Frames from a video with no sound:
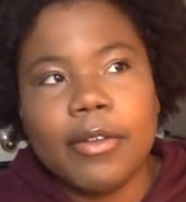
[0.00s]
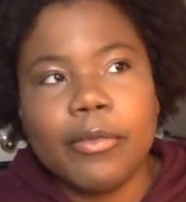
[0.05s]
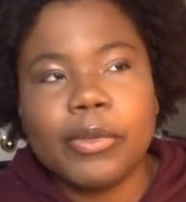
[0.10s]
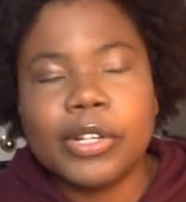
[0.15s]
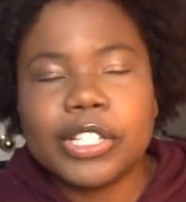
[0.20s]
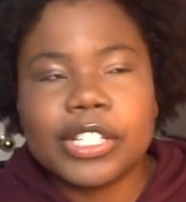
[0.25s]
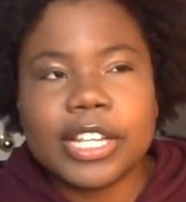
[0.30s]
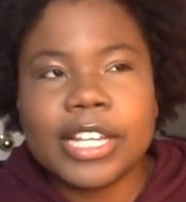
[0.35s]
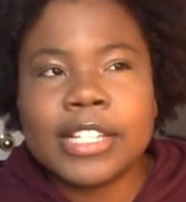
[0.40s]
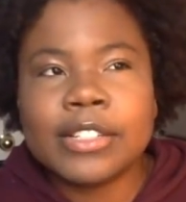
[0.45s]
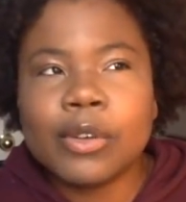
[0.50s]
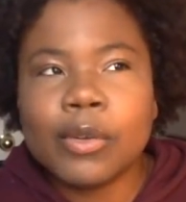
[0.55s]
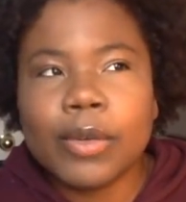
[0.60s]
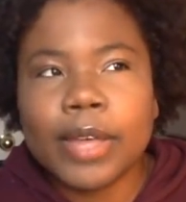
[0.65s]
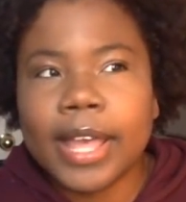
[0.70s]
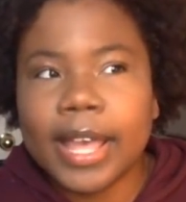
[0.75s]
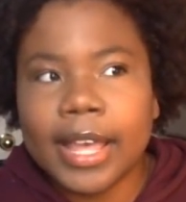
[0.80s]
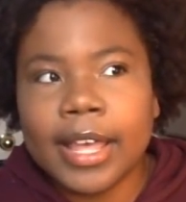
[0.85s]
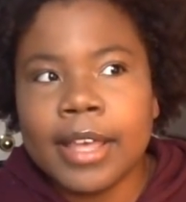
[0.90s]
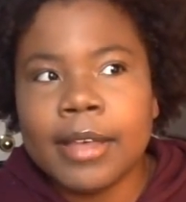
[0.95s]
Which is
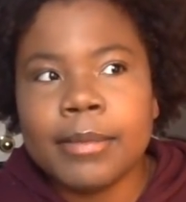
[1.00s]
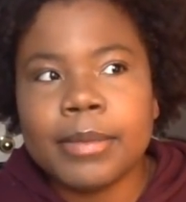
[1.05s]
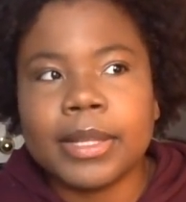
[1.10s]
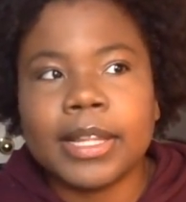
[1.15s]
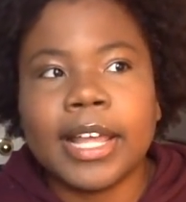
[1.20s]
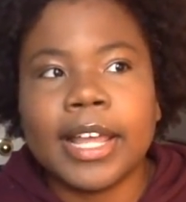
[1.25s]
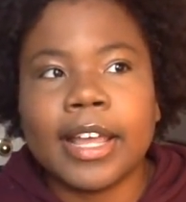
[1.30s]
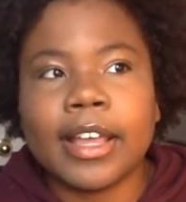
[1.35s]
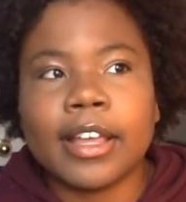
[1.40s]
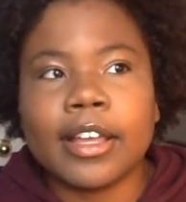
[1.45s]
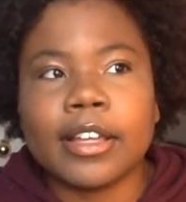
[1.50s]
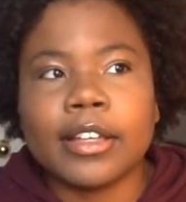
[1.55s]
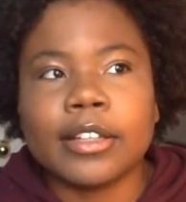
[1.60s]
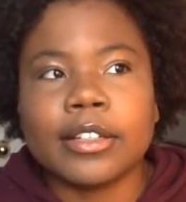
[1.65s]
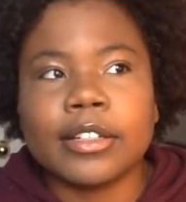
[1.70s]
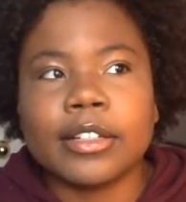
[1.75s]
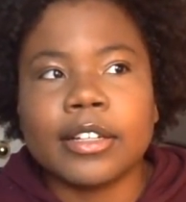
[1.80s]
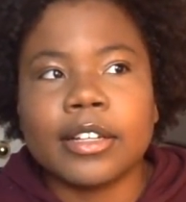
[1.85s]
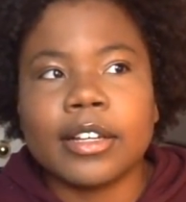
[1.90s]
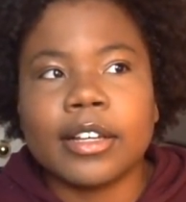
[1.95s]
okay, but like,
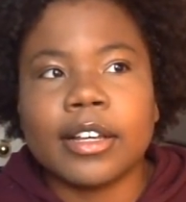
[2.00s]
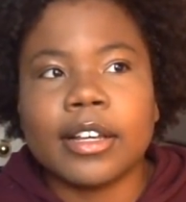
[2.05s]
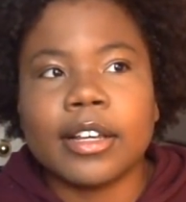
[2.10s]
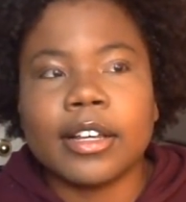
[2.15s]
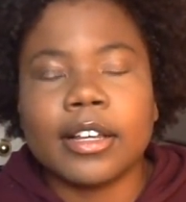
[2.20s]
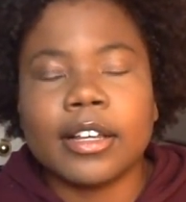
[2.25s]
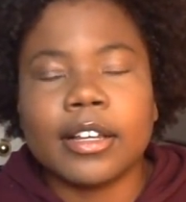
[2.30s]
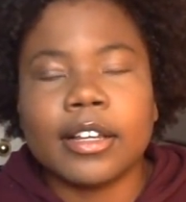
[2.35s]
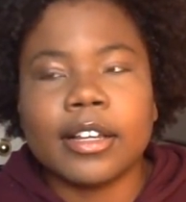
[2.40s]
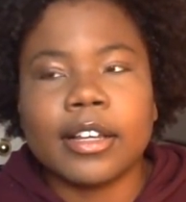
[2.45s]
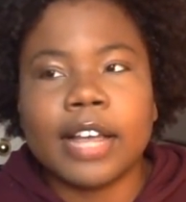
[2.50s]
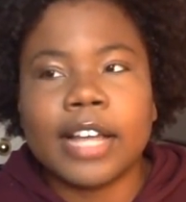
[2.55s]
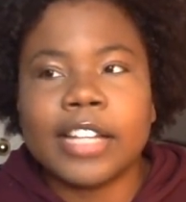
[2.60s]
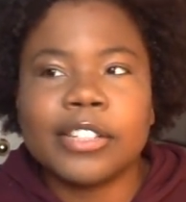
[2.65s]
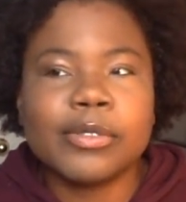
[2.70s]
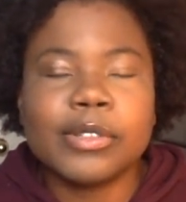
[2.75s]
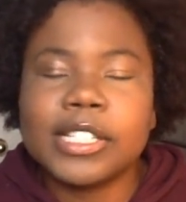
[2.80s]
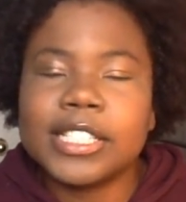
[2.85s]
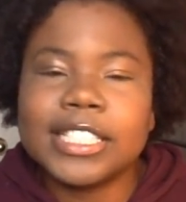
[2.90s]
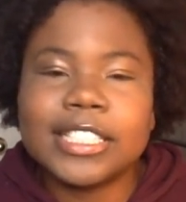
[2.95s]
I
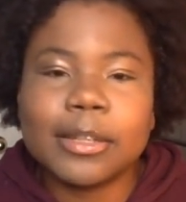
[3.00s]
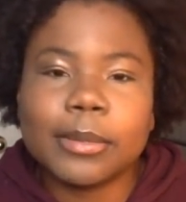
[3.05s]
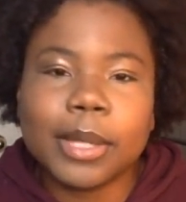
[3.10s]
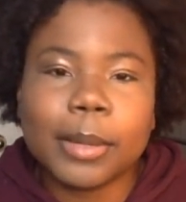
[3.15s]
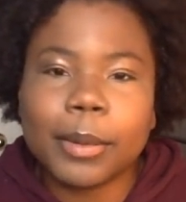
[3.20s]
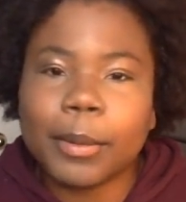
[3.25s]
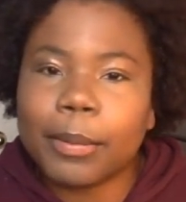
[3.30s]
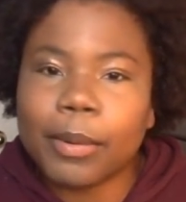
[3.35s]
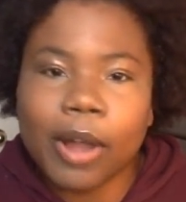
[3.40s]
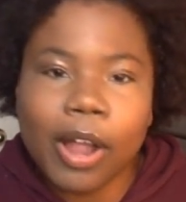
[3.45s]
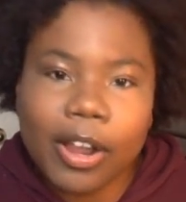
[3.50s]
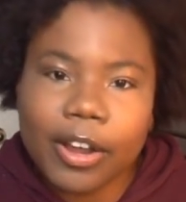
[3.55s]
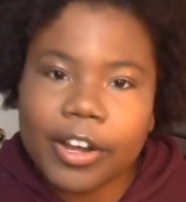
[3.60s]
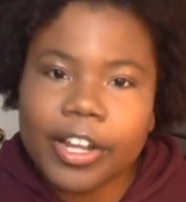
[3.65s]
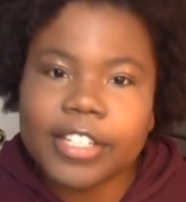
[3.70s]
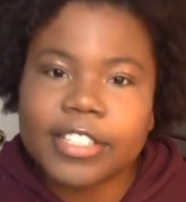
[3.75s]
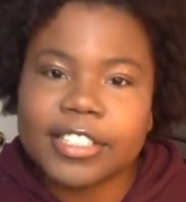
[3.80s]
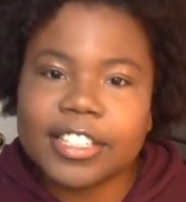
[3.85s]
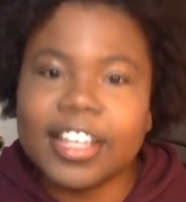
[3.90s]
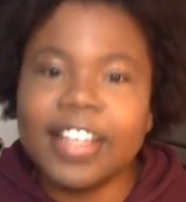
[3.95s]
just want to see some type of
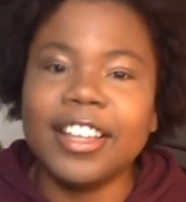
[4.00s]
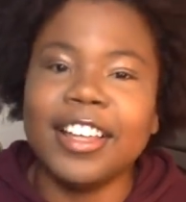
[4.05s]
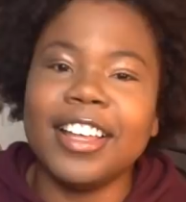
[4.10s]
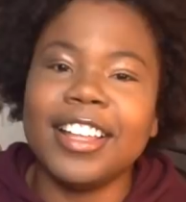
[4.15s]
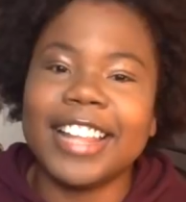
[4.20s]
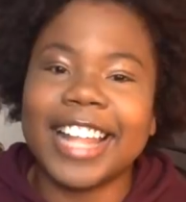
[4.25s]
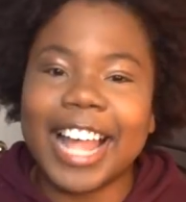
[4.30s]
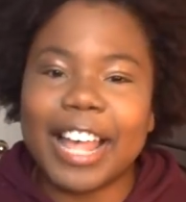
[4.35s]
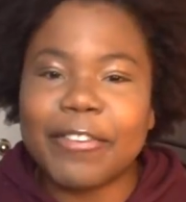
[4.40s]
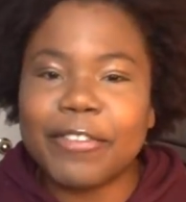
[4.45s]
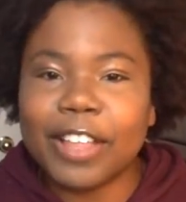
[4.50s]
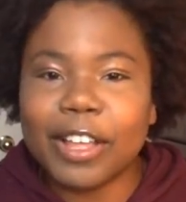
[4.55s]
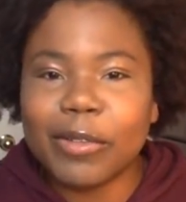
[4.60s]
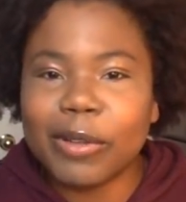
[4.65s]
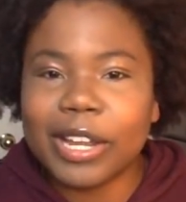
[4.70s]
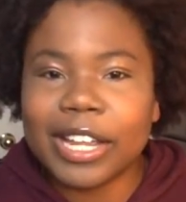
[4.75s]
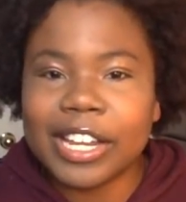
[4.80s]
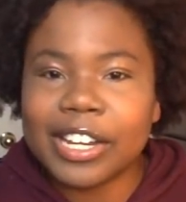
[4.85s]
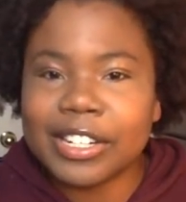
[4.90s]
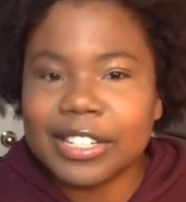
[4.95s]
progress. Like, I feel like
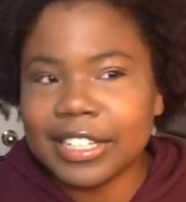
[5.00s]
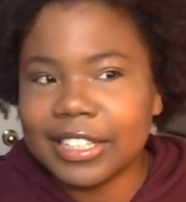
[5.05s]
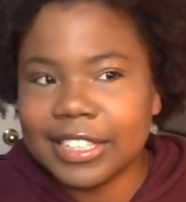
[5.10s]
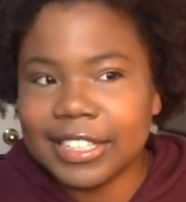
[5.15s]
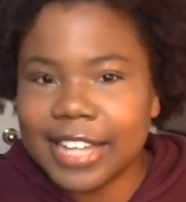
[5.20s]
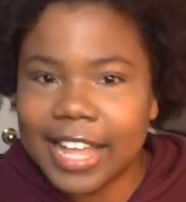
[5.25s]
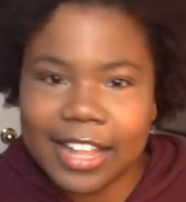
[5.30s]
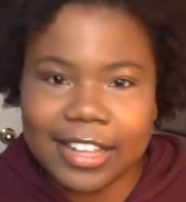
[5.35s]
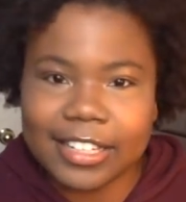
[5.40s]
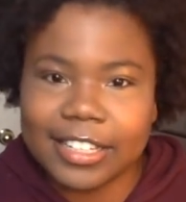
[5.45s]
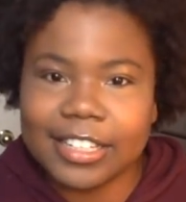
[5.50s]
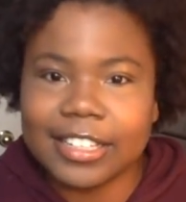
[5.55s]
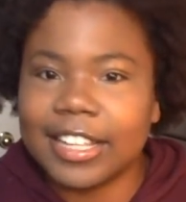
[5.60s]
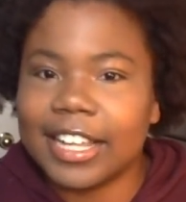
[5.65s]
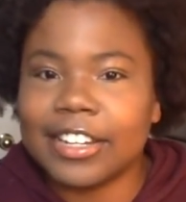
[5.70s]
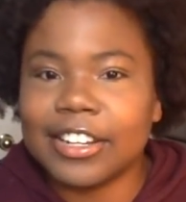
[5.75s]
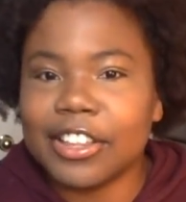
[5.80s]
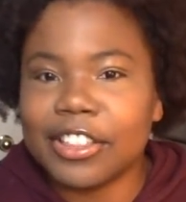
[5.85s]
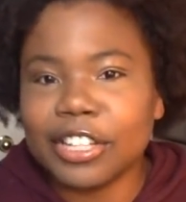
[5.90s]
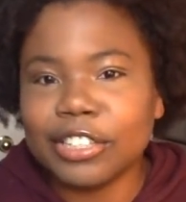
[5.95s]
we're here dilly-dallying.
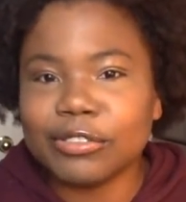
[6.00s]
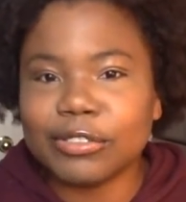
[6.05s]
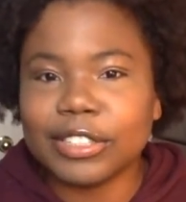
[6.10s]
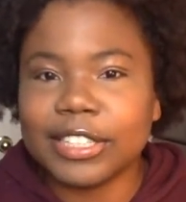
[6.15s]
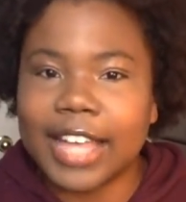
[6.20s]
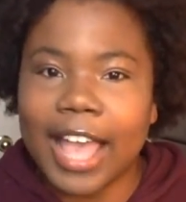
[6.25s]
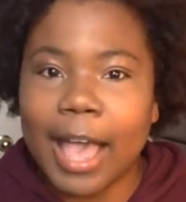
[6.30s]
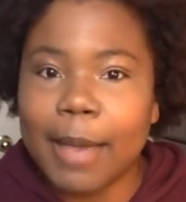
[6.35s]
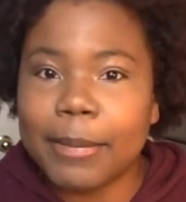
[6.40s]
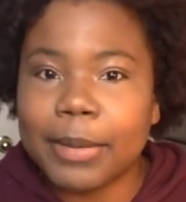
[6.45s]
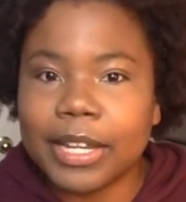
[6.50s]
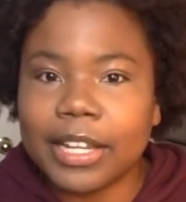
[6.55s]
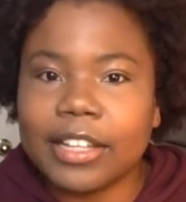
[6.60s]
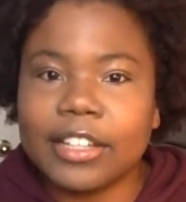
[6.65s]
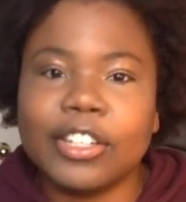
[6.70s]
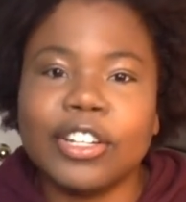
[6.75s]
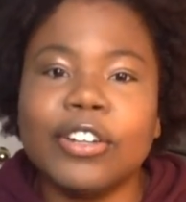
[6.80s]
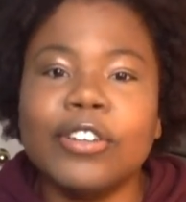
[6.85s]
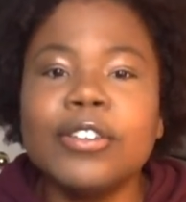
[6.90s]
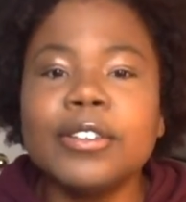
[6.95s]
Like, nothing's really happening,
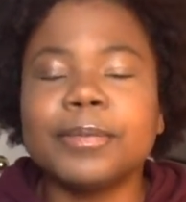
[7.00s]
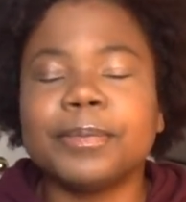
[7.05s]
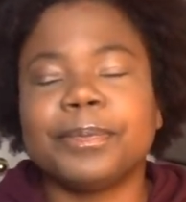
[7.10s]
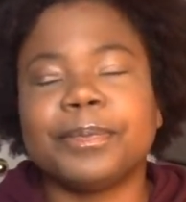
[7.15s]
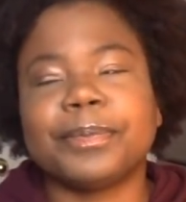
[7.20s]
you know?